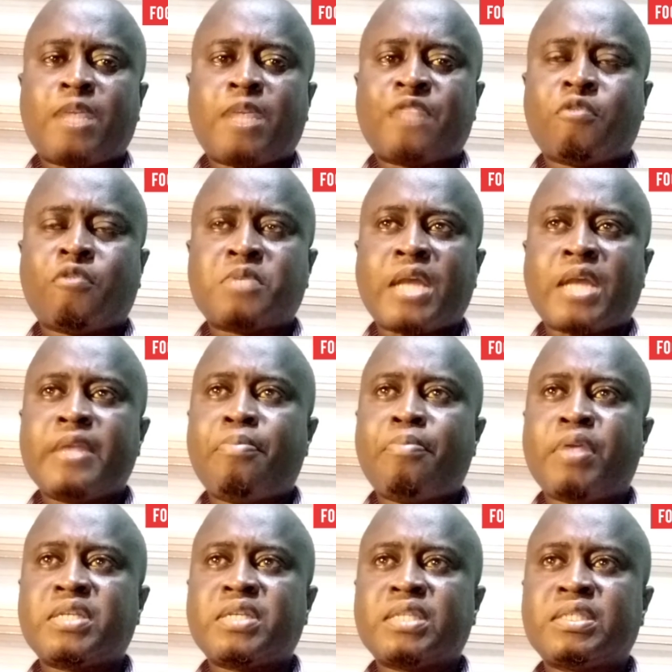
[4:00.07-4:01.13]
platforms are they
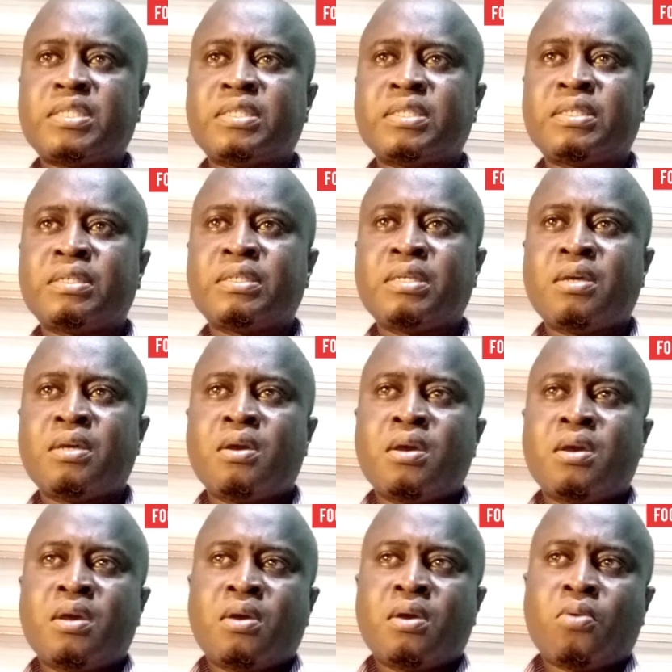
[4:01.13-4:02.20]
present?
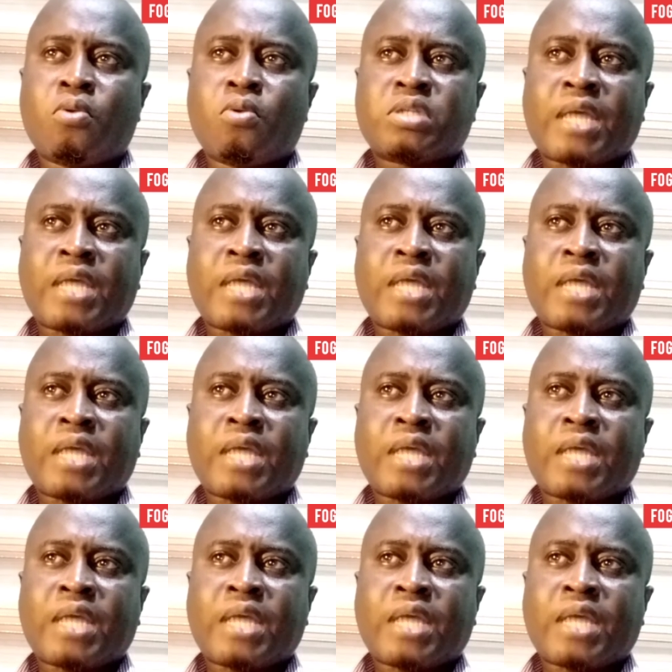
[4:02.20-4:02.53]
What